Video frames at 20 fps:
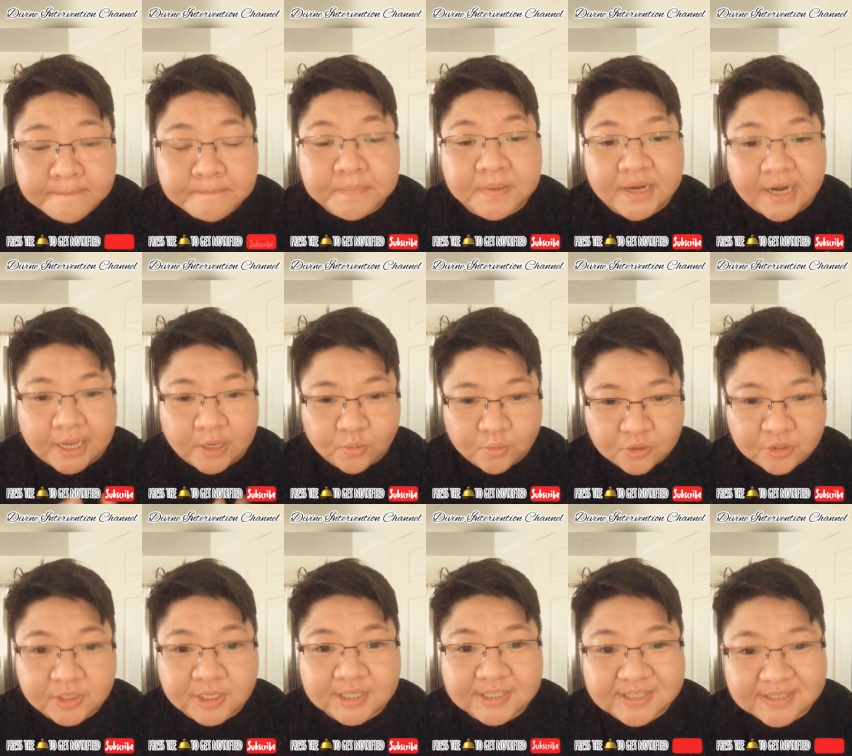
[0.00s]
But I
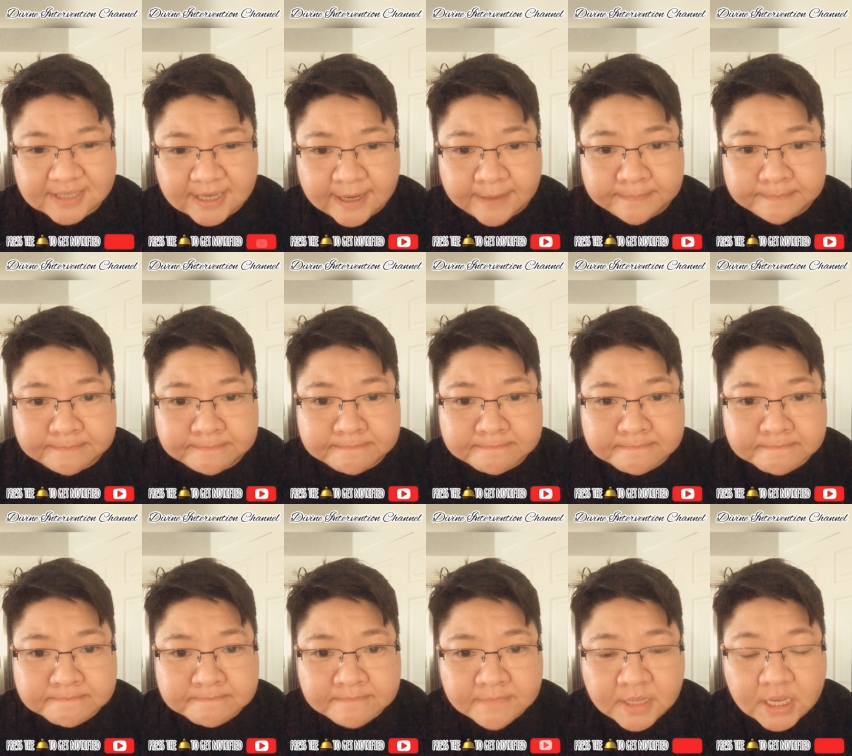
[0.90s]
will not stop.
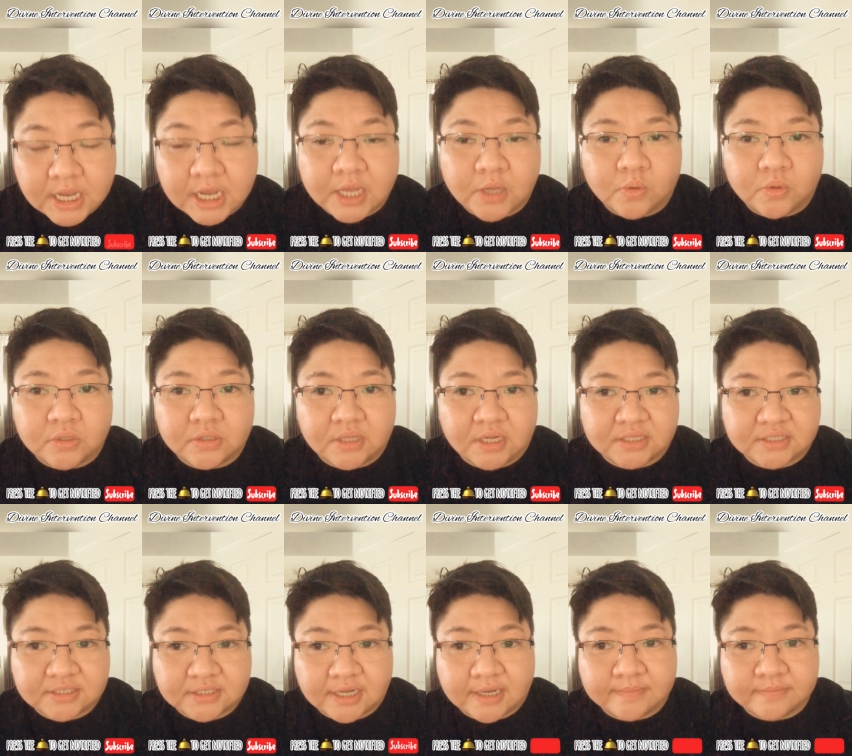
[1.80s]
I will
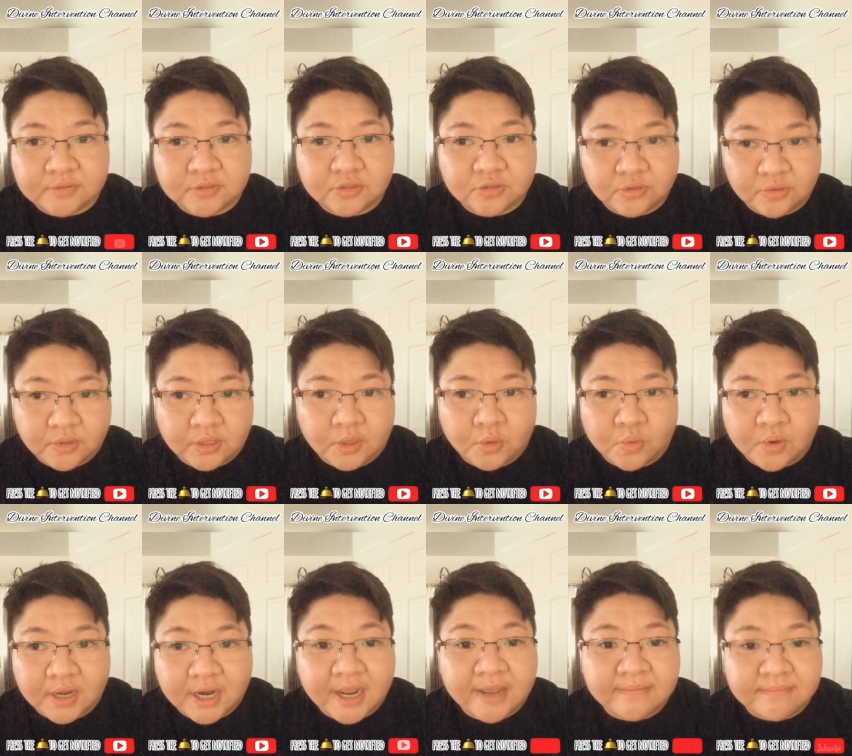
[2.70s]
not stop doing
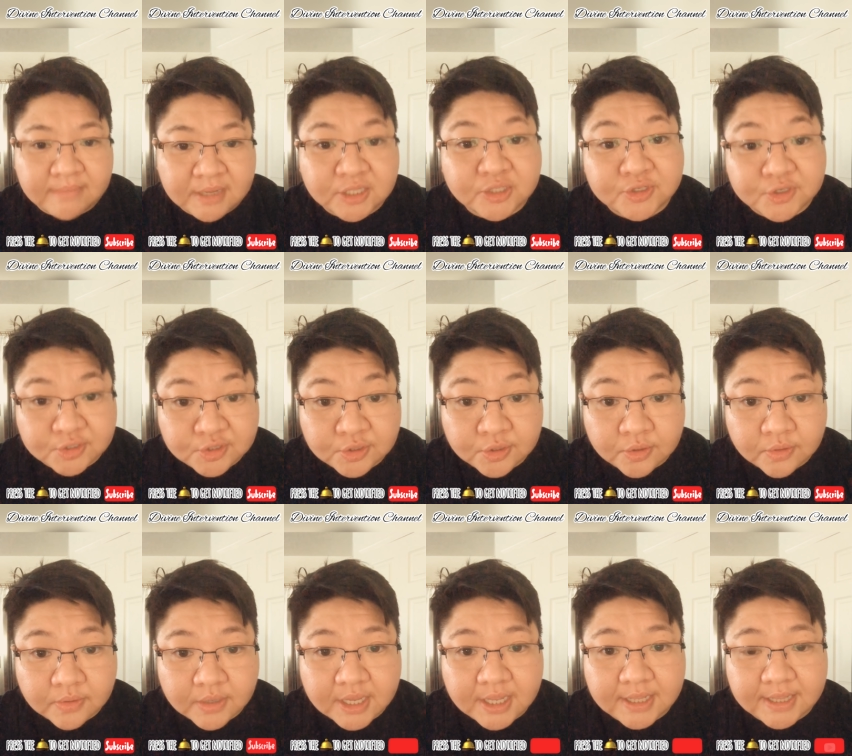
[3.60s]
what I'm meant to
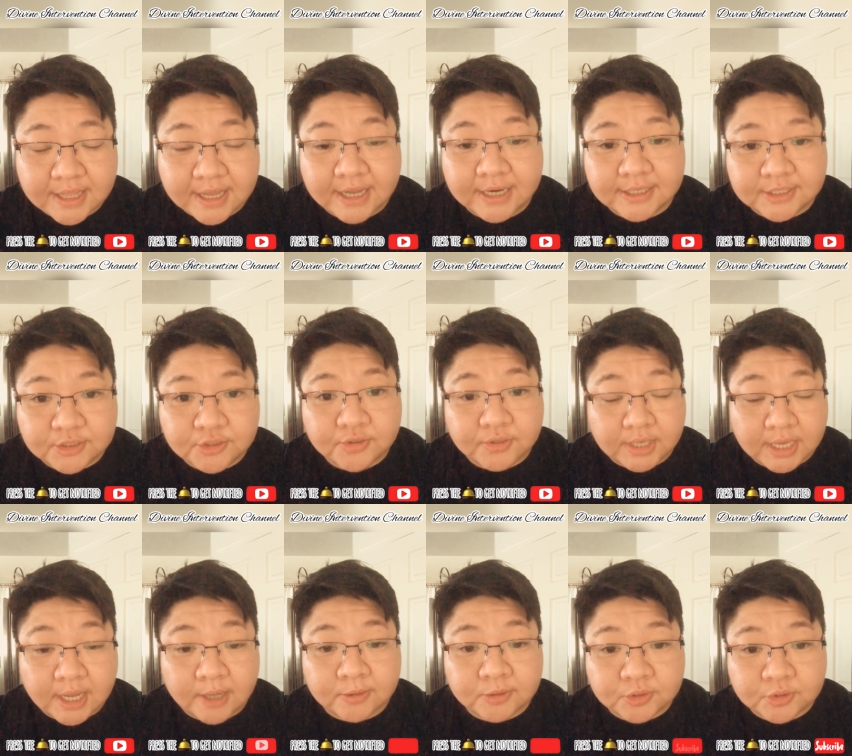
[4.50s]
do, and that is to
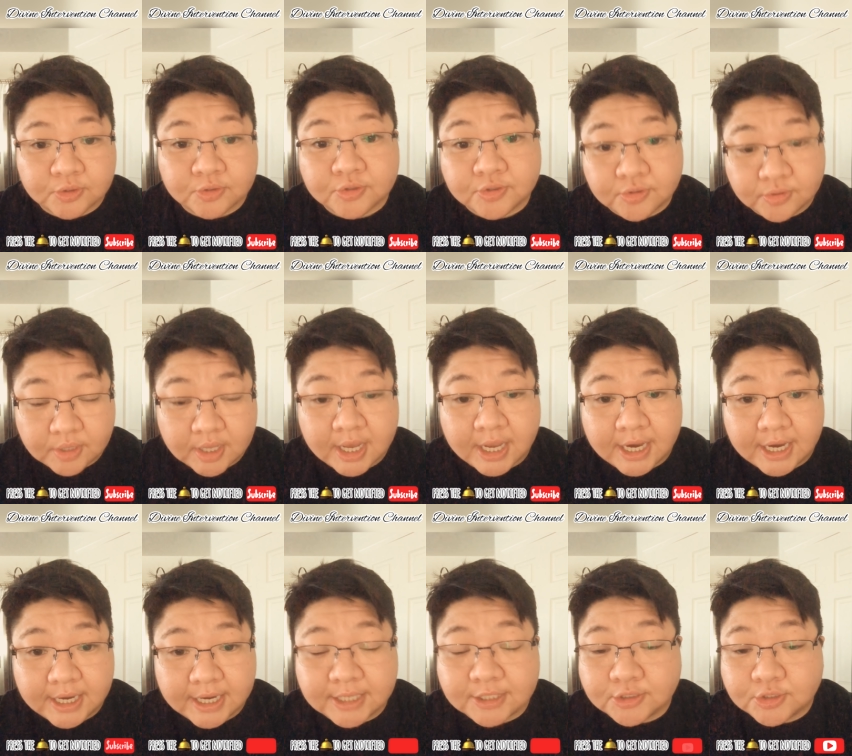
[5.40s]
counsel, to
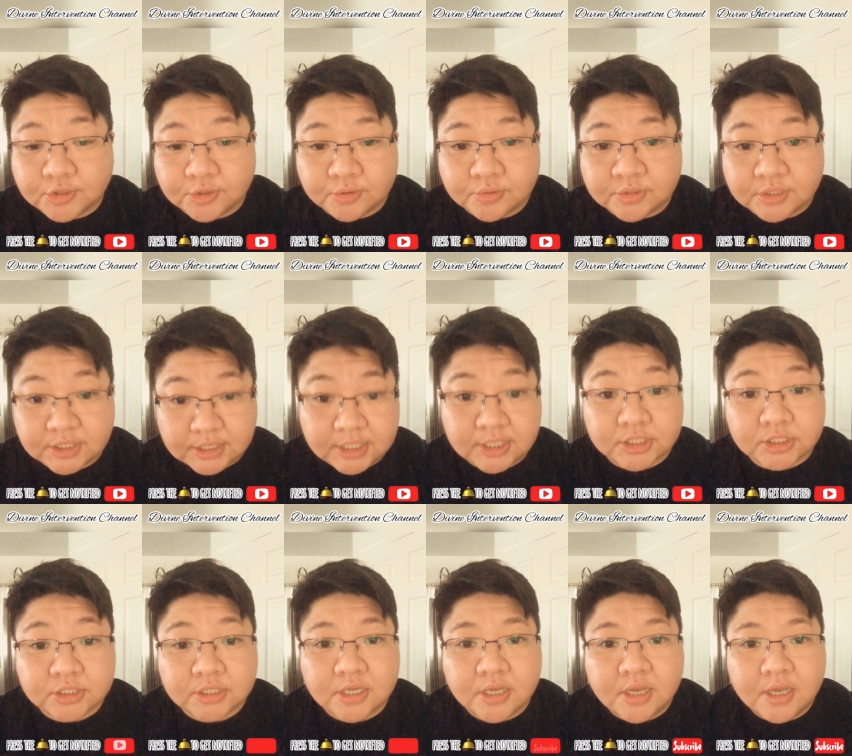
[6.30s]
guide, and to
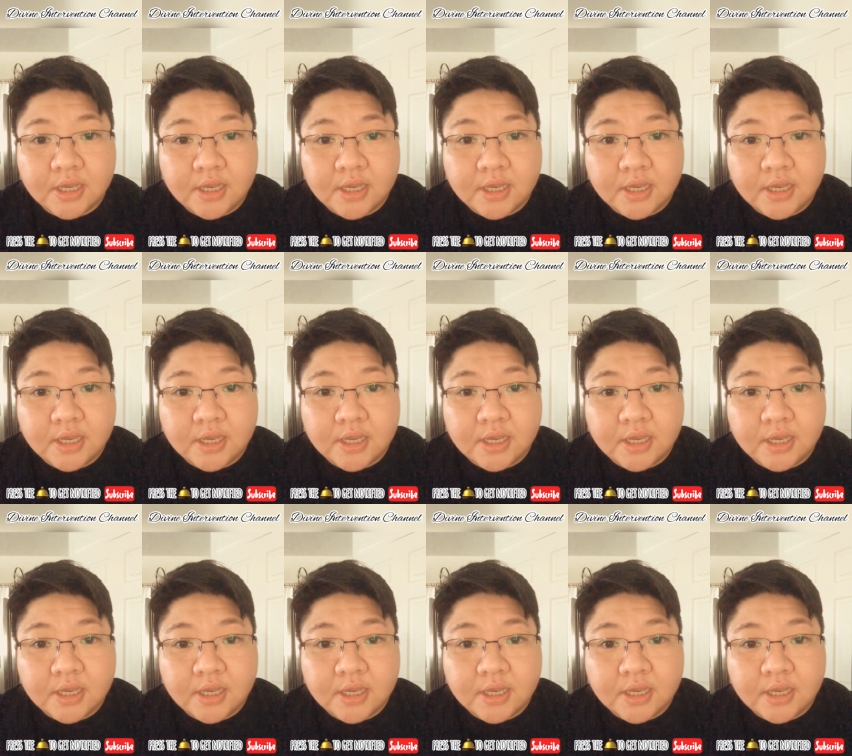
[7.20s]
teach